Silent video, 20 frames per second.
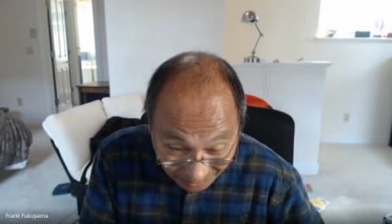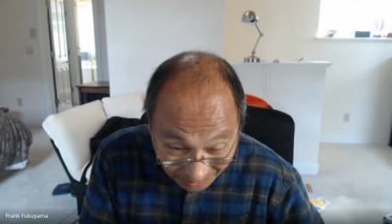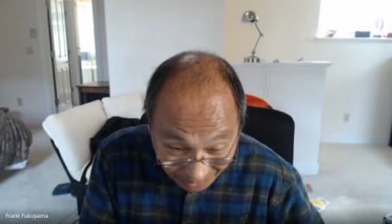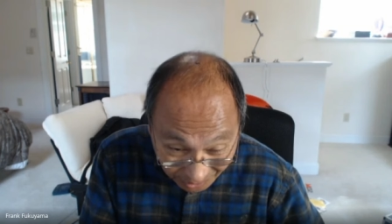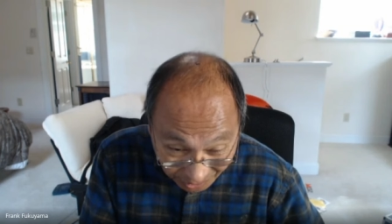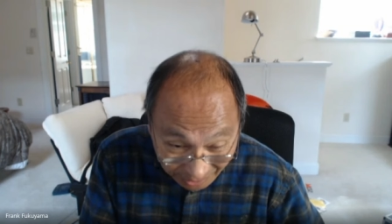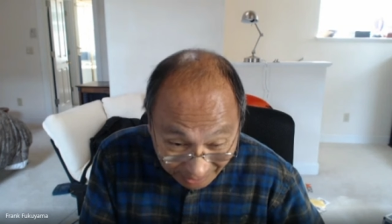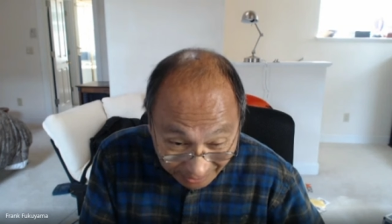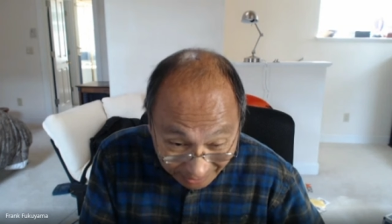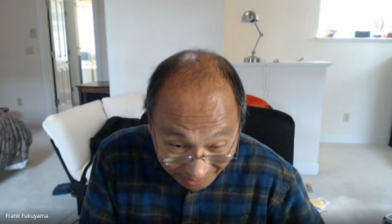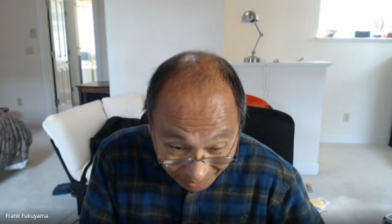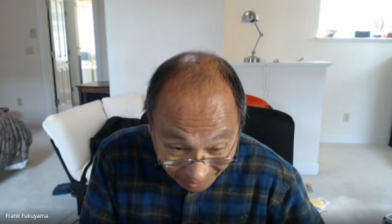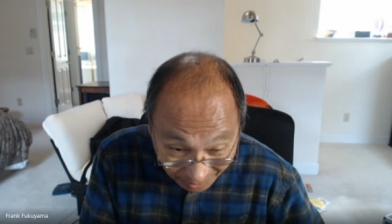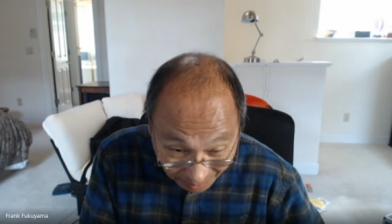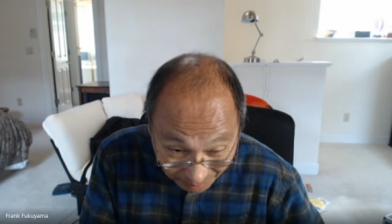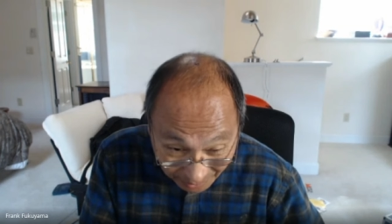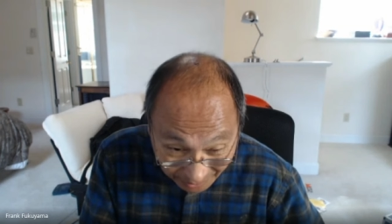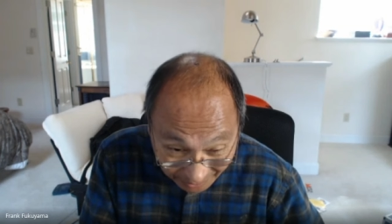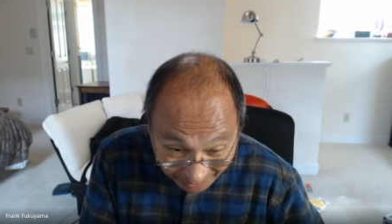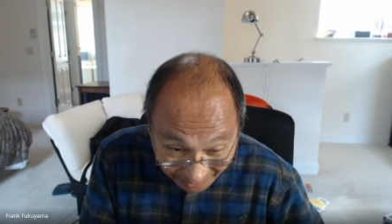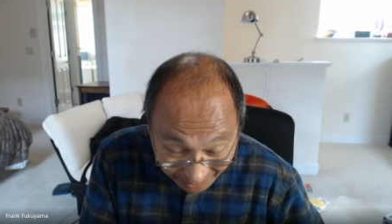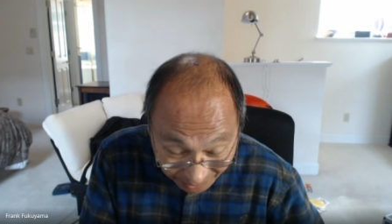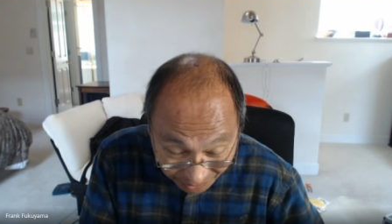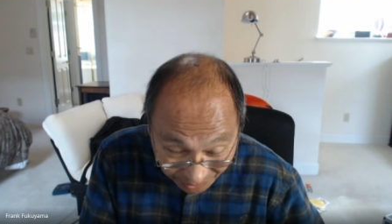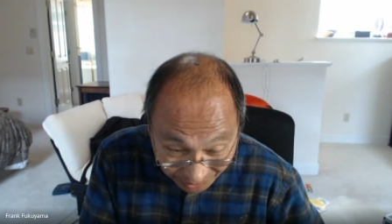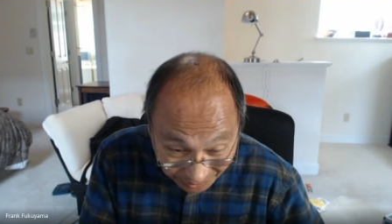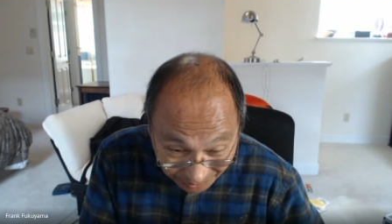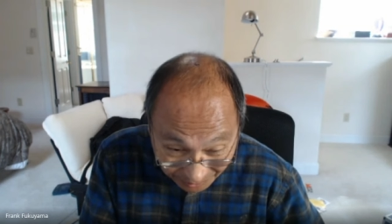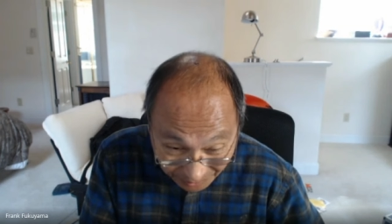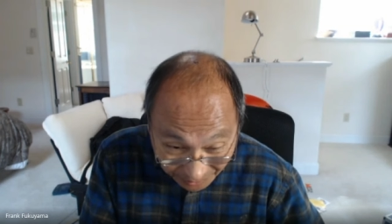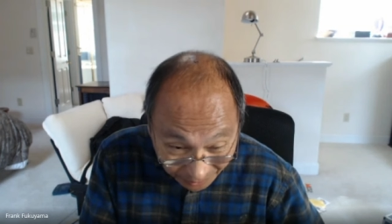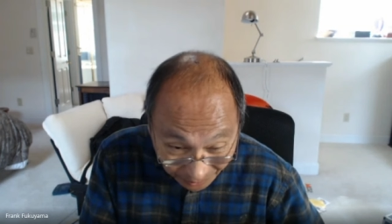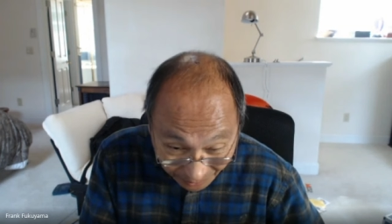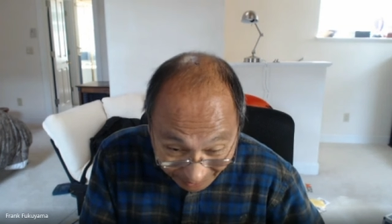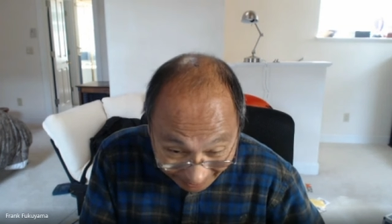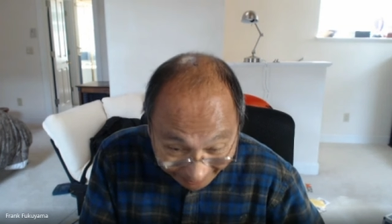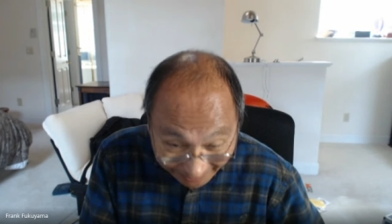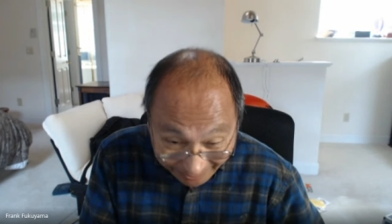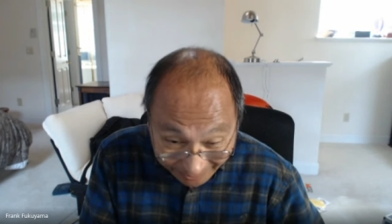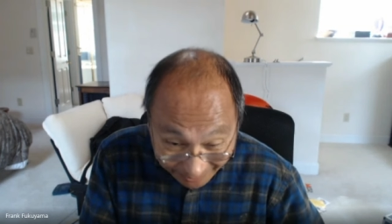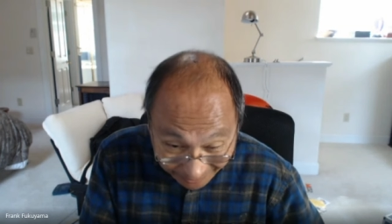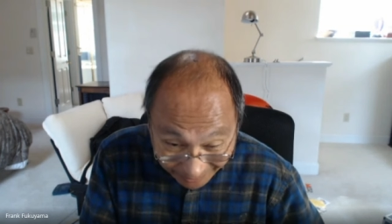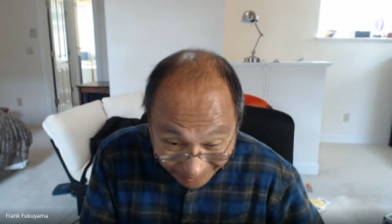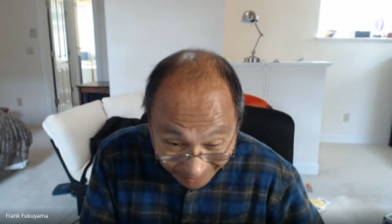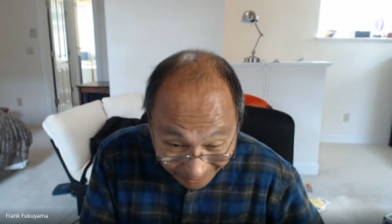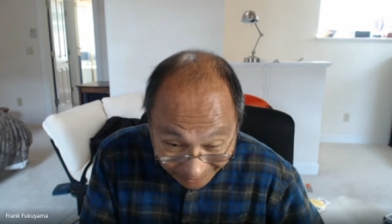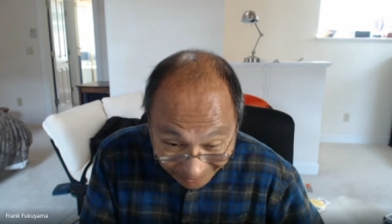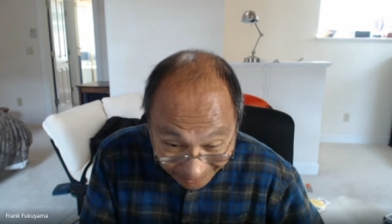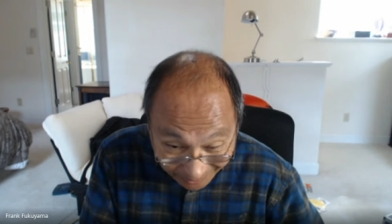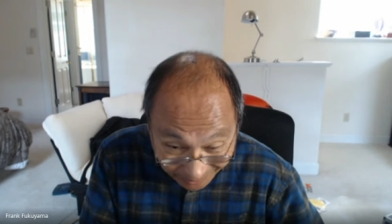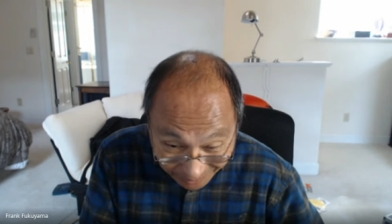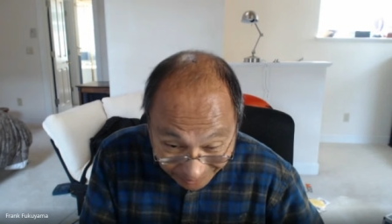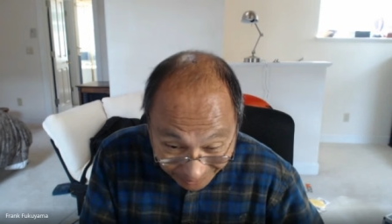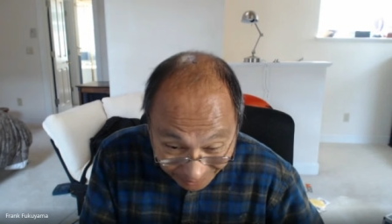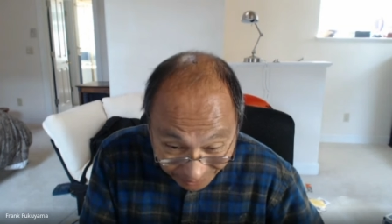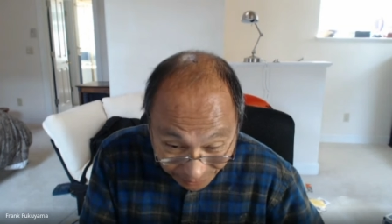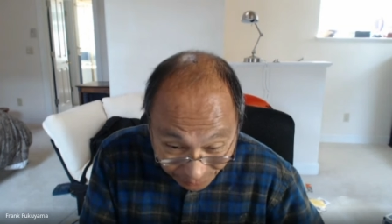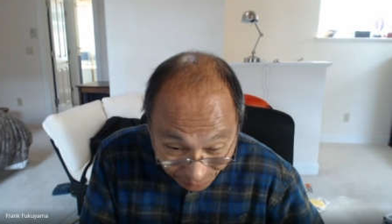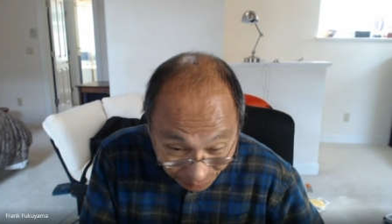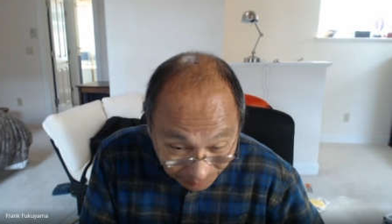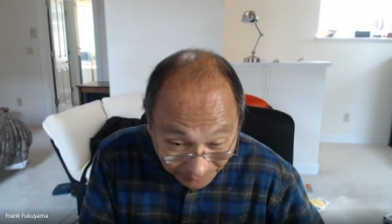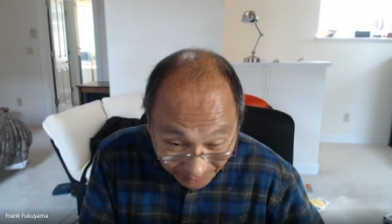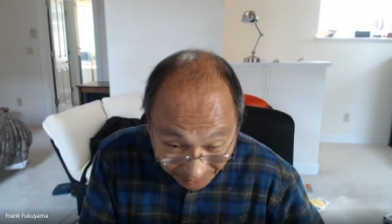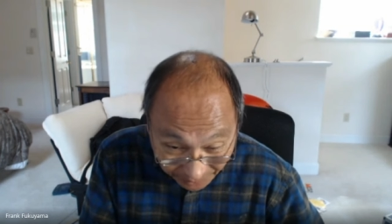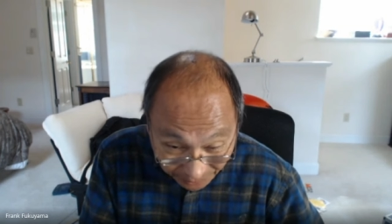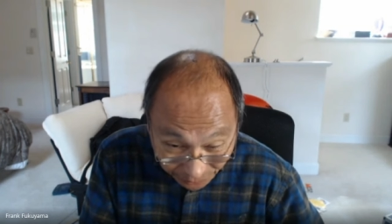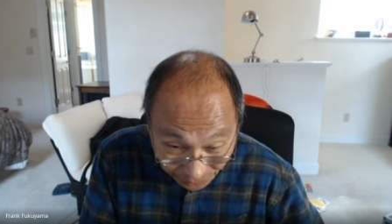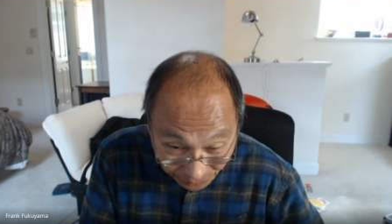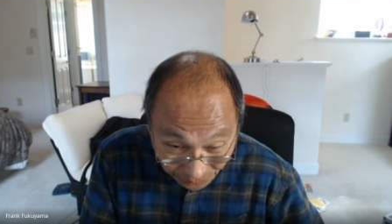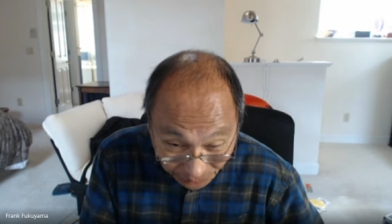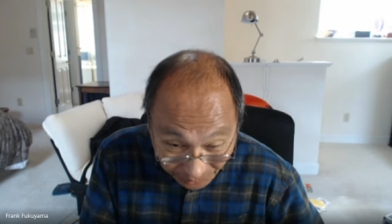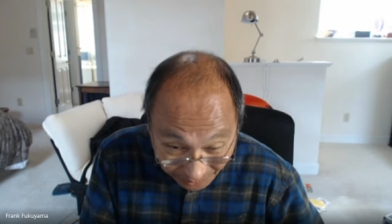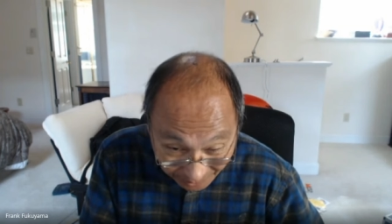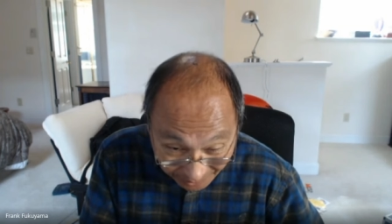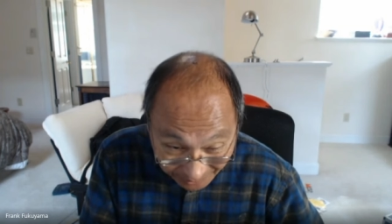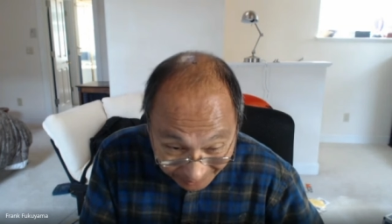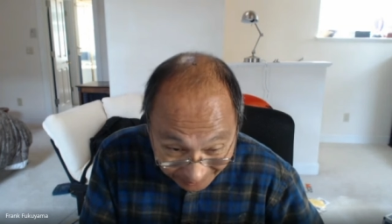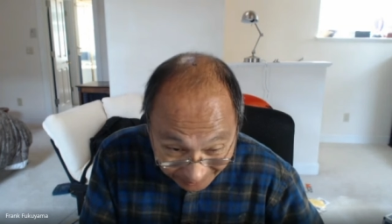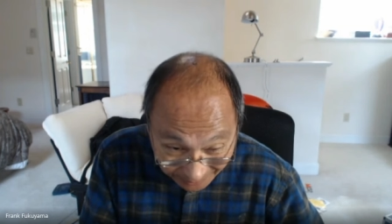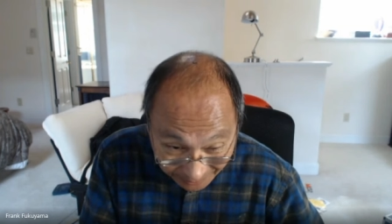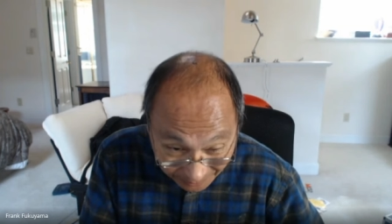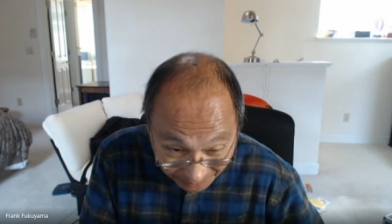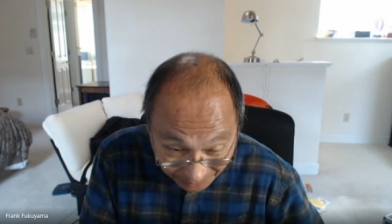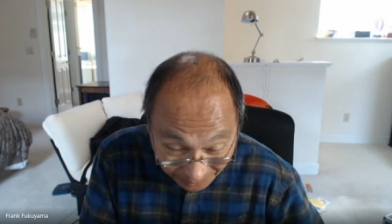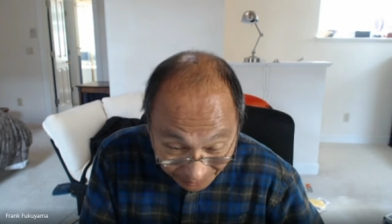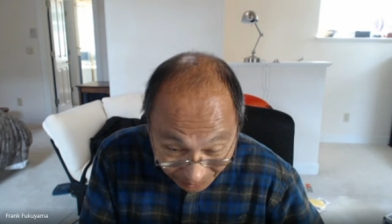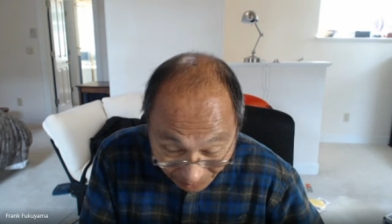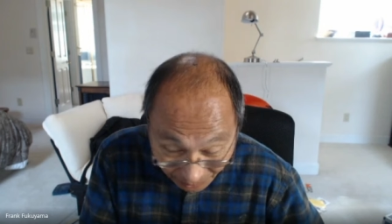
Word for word: China, but against, you know, Canada and the European Union and, you know, a